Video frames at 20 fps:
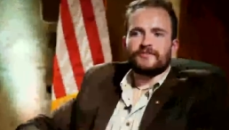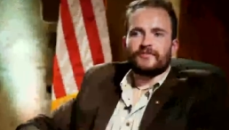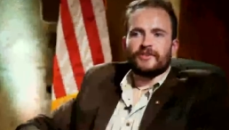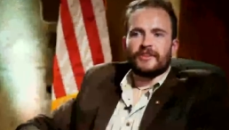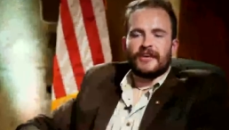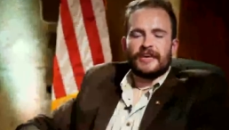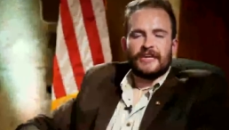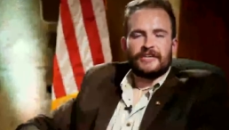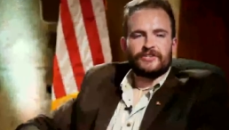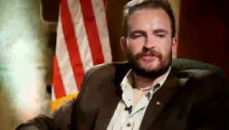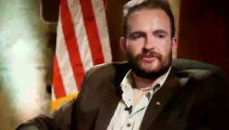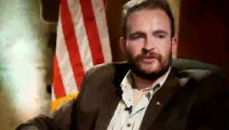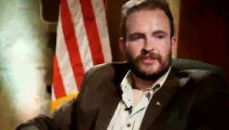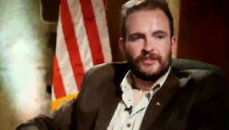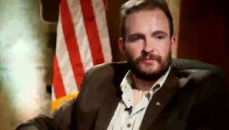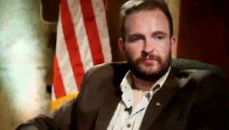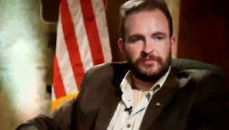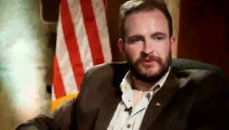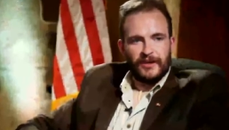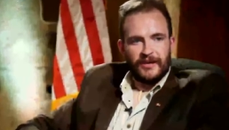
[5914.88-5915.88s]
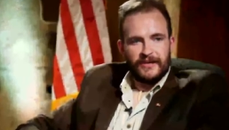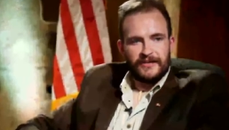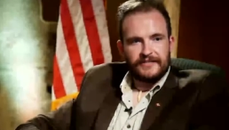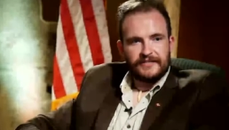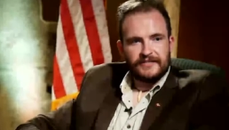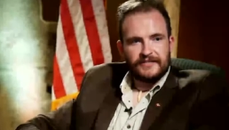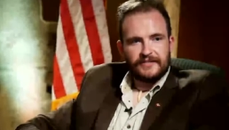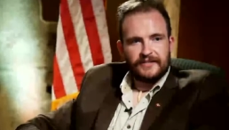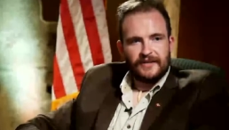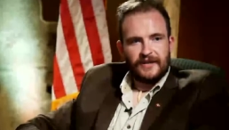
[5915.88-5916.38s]
history of the
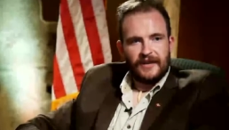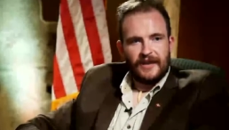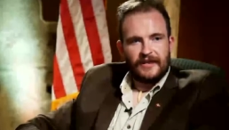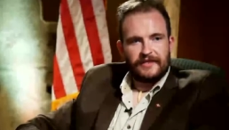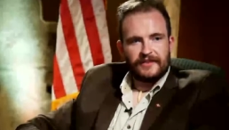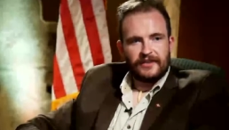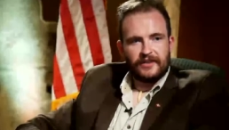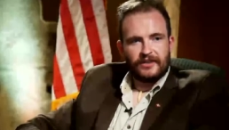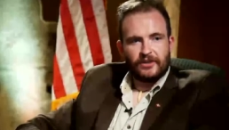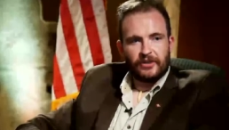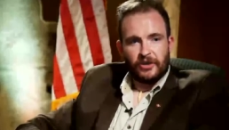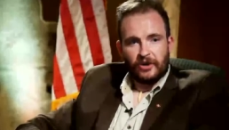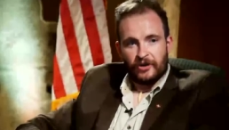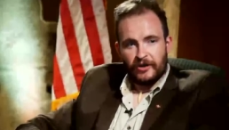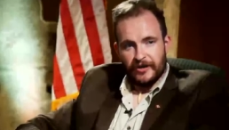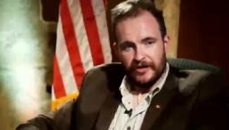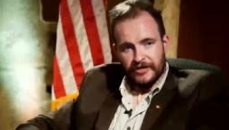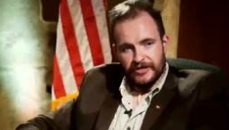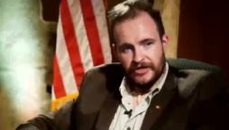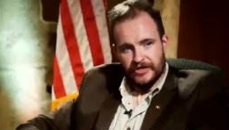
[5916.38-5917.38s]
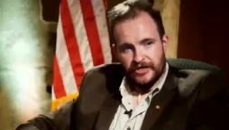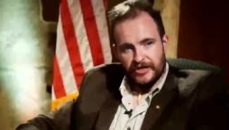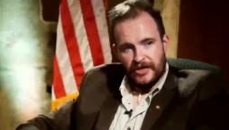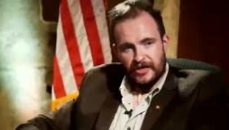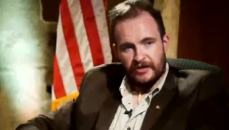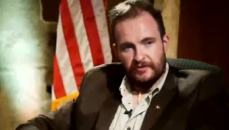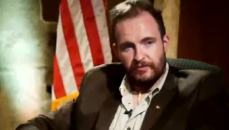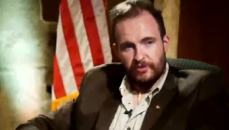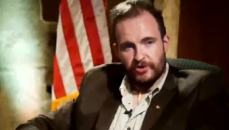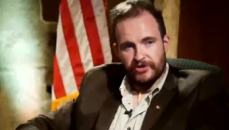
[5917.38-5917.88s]
place and the courage and
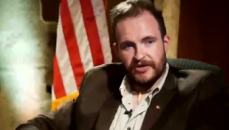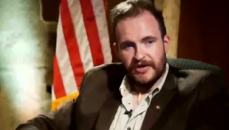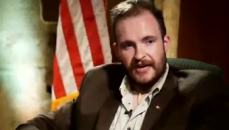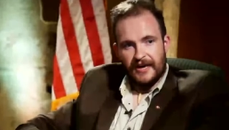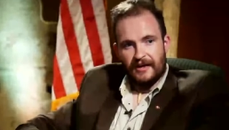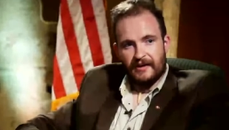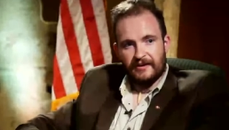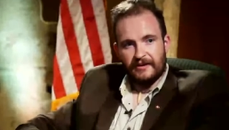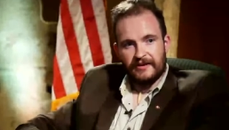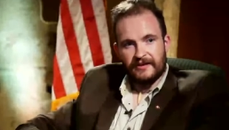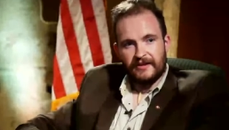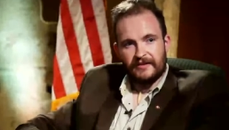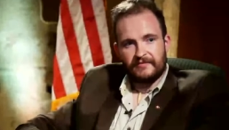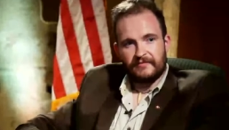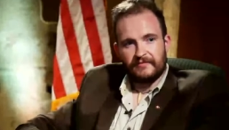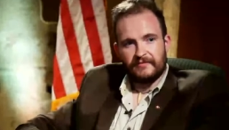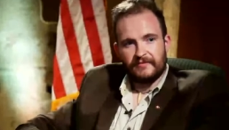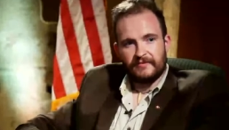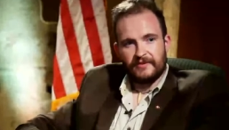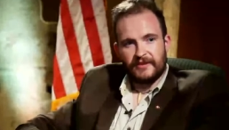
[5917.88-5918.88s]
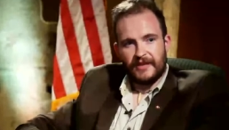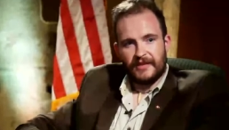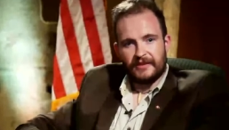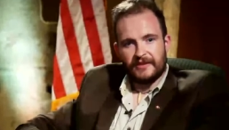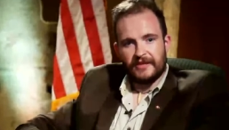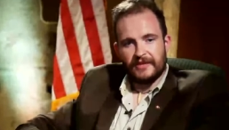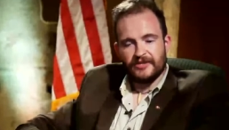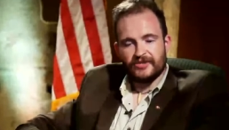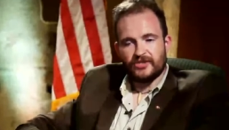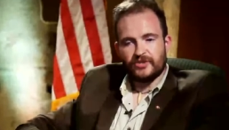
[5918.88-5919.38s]
the brutality that, that
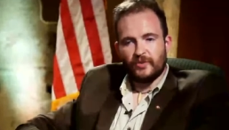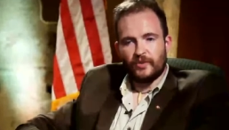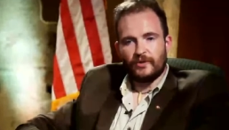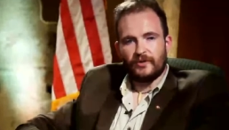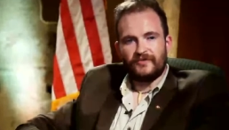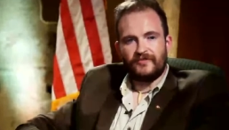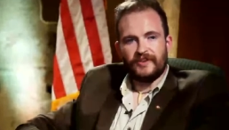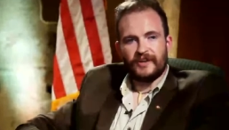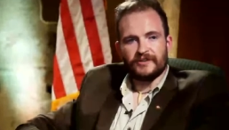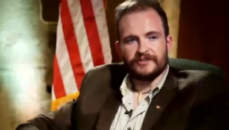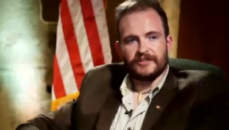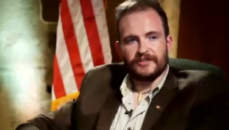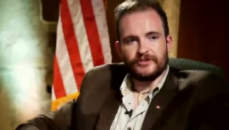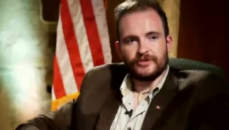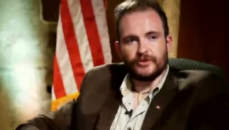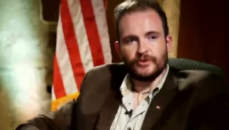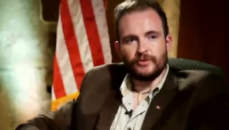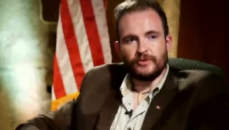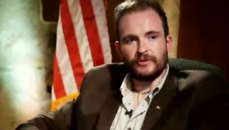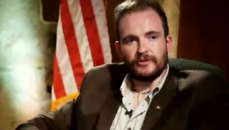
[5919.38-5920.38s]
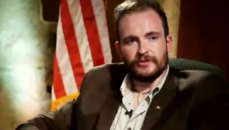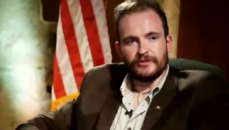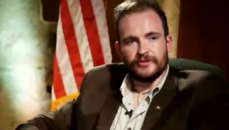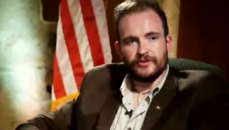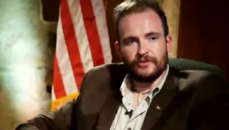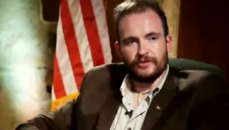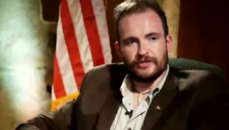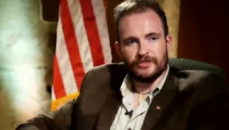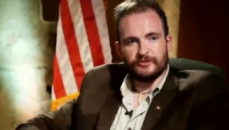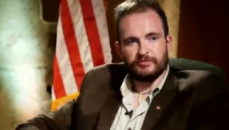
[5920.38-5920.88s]
historical figures endured to
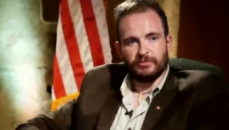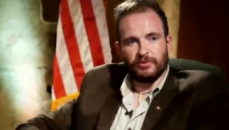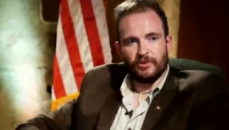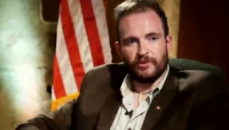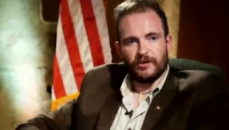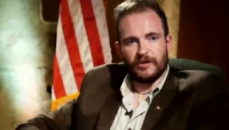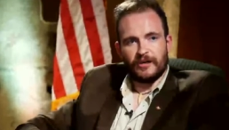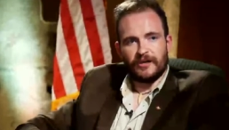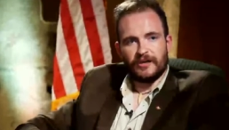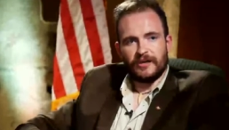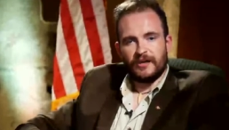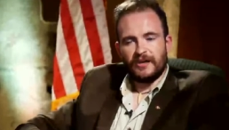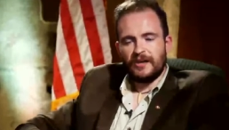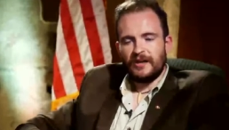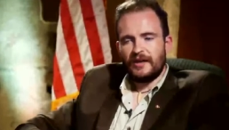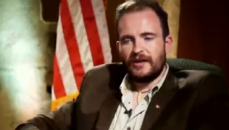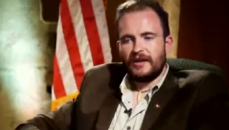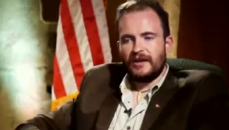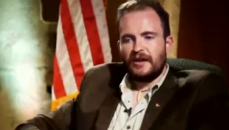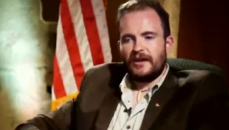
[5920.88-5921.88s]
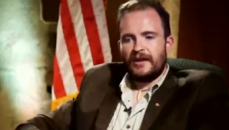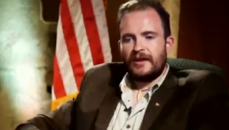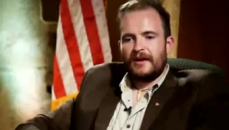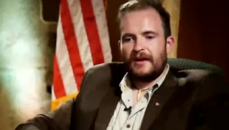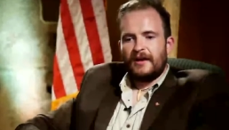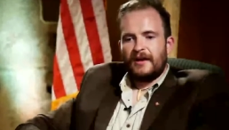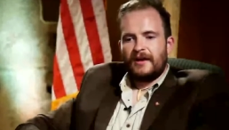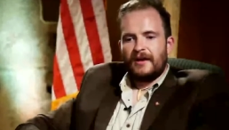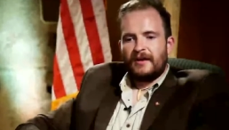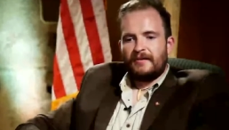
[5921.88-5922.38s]
explore it,
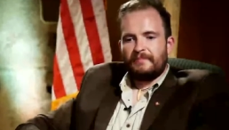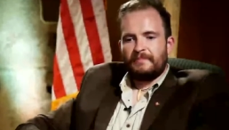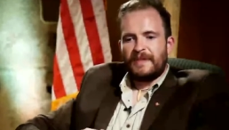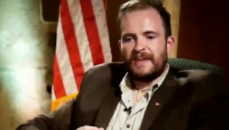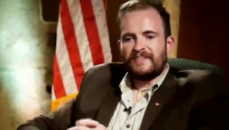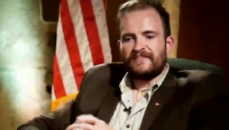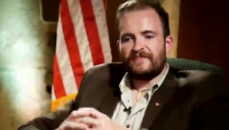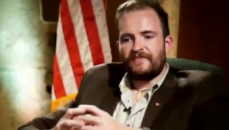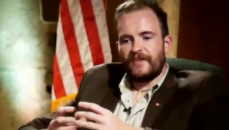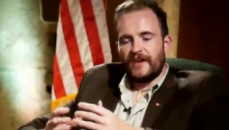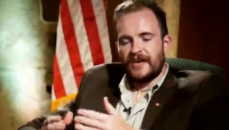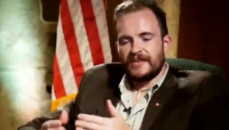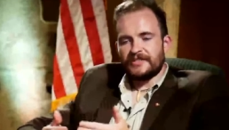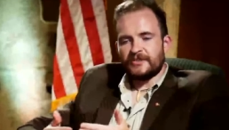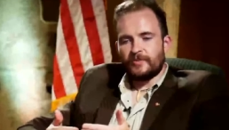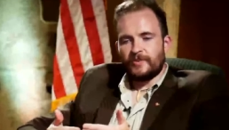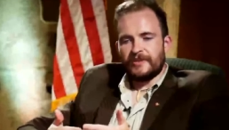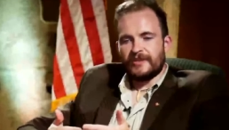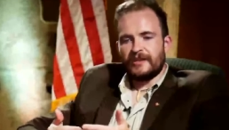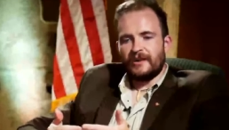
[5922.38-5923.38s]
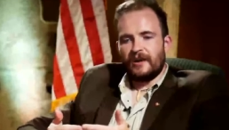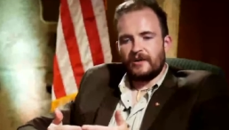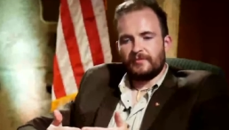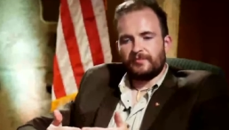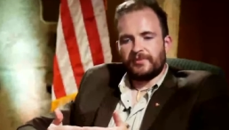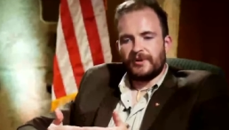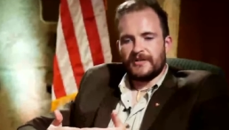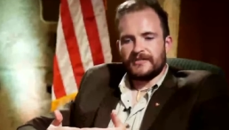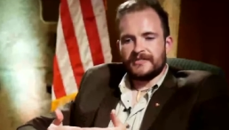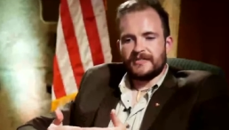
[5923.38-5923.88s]
being faced with an
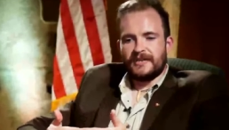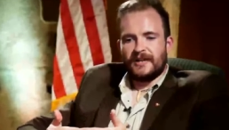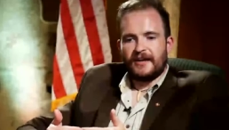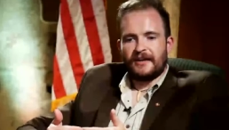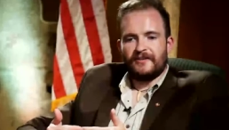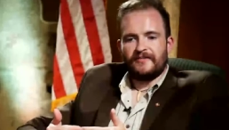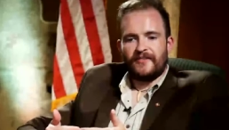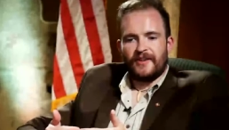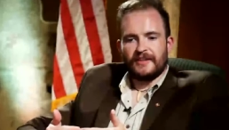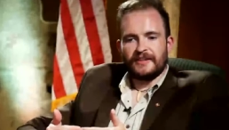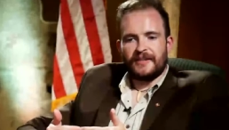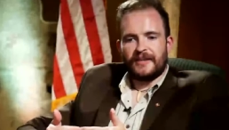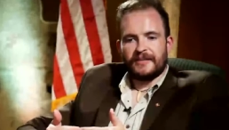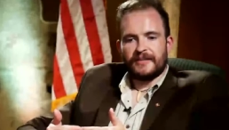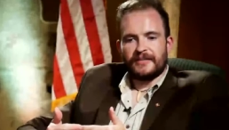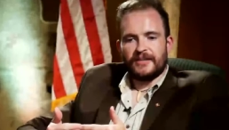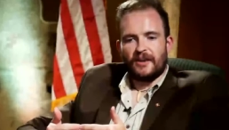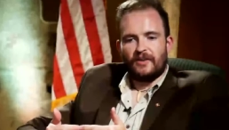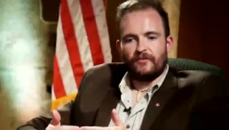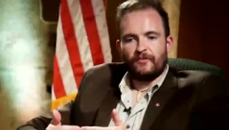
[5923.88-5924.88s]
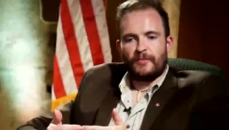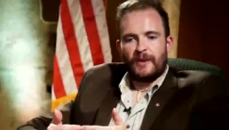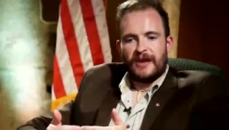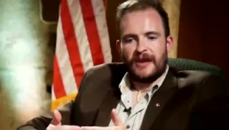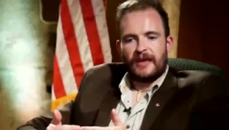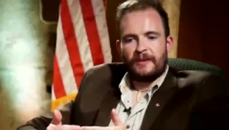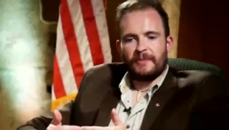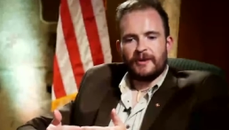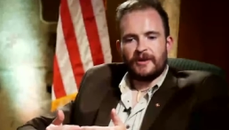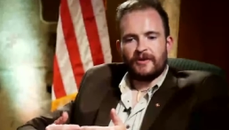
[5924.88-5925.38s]
unprecedented event like the COVID
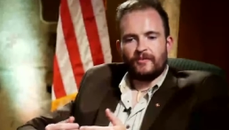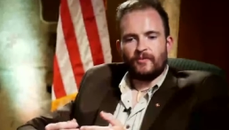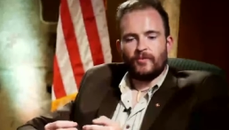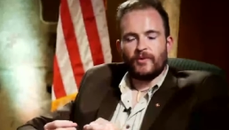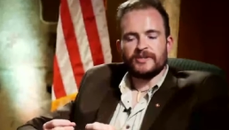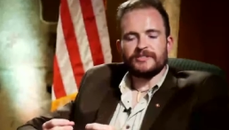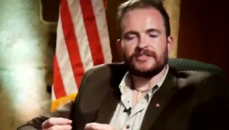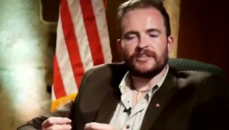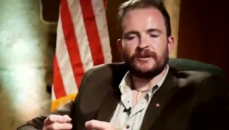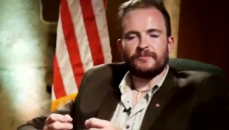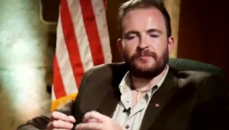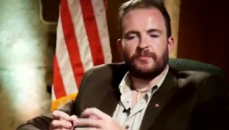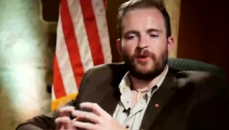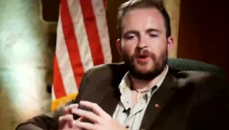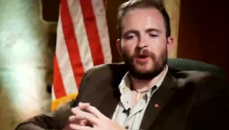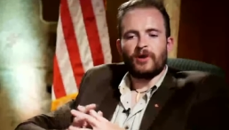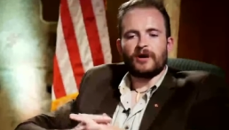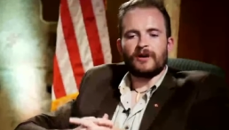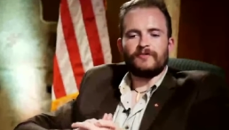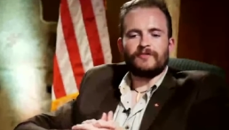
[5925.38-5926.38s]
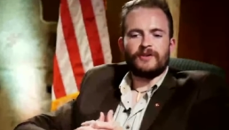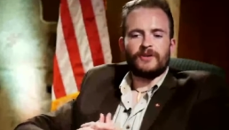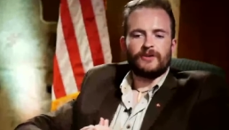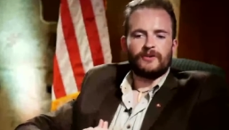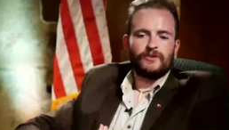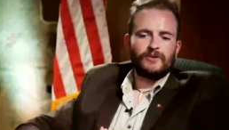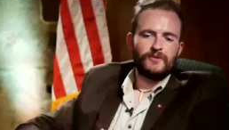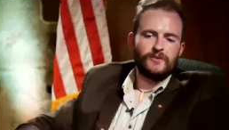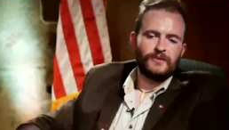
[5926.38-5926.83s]
pandemic, was there part of you